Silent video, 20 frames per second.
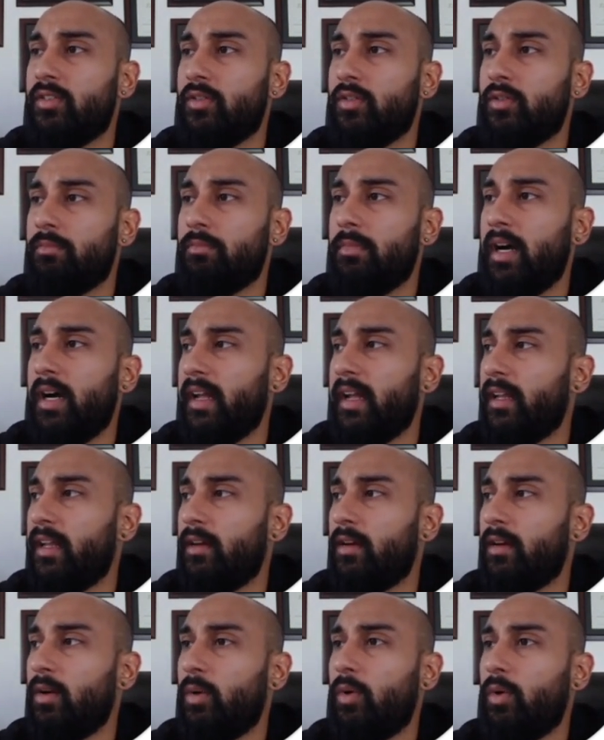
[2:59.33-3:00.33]
So I
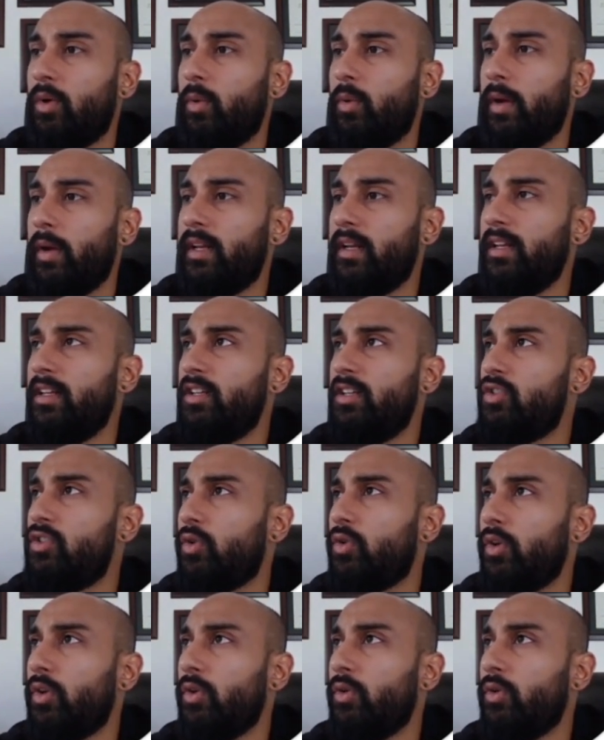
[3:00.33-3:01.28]
can quickly show